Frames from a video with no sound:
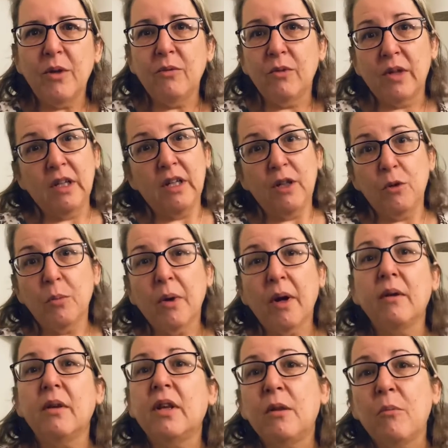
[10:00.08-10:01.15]
really you're
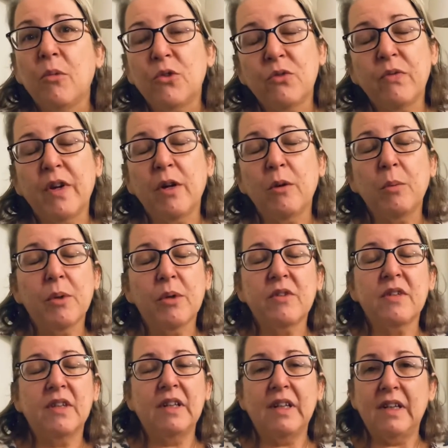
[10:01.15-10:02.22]
probably the most fair
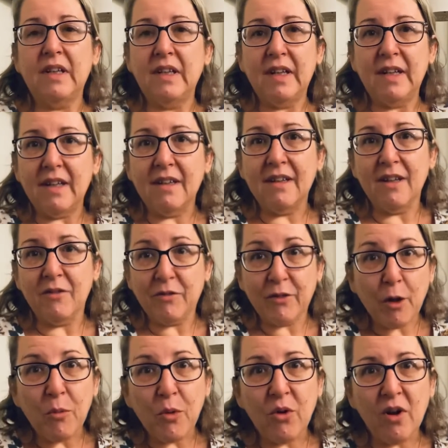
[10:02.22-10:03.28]
person that they've
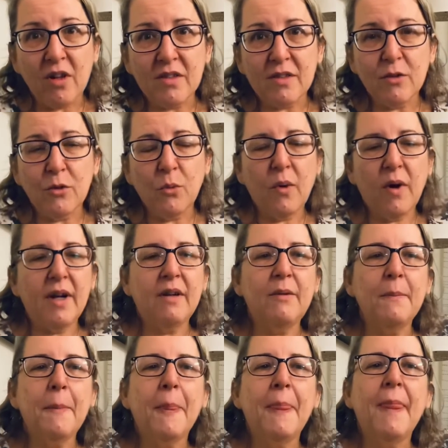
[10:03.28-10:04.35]
come across in a while.
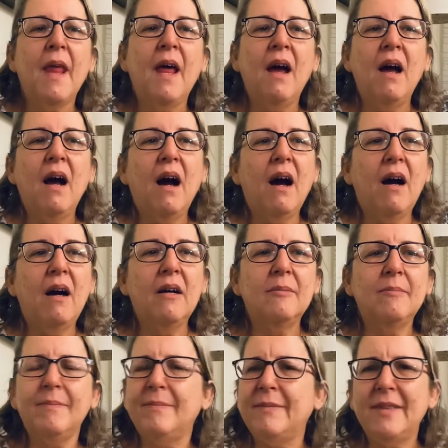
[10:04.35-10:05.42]

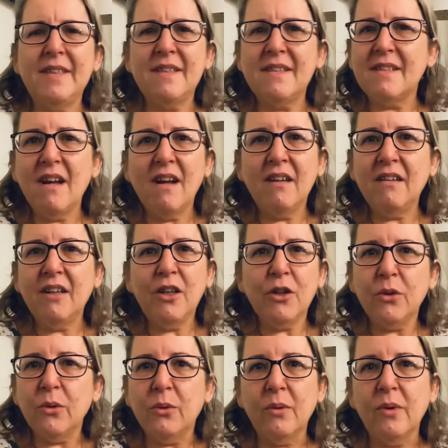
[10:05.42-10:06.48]
It's not
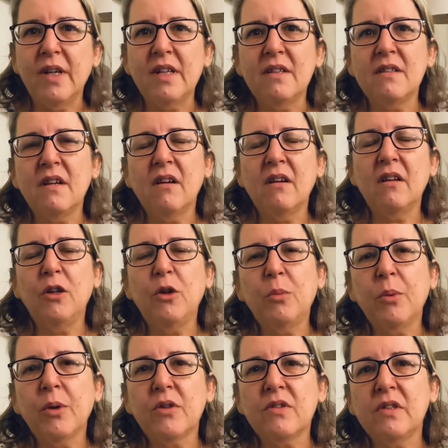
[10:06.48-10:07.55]
you. It's not you
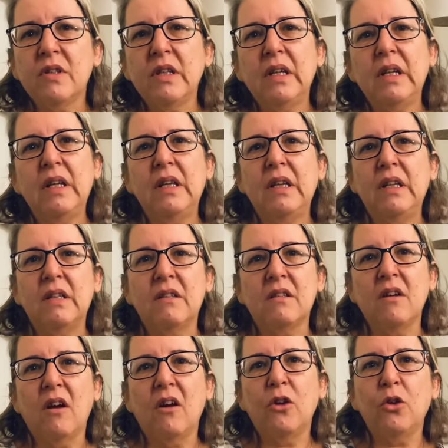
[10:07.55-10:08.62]
personally. It's
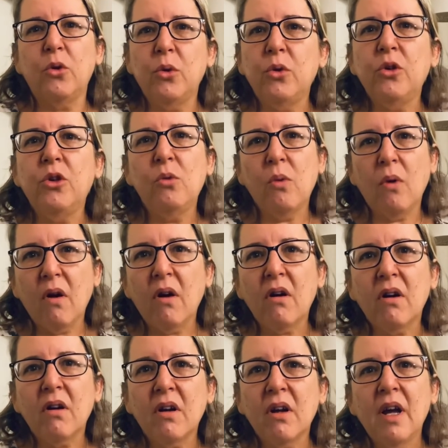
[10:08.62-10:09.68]
not who you
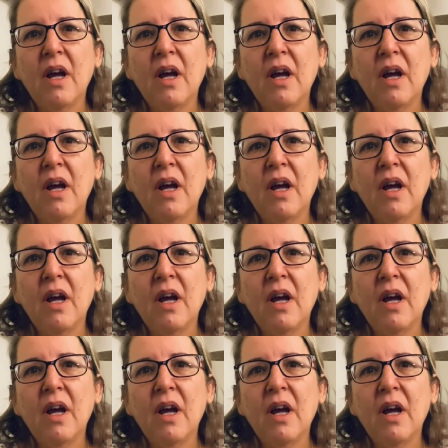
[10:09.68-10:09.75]
are.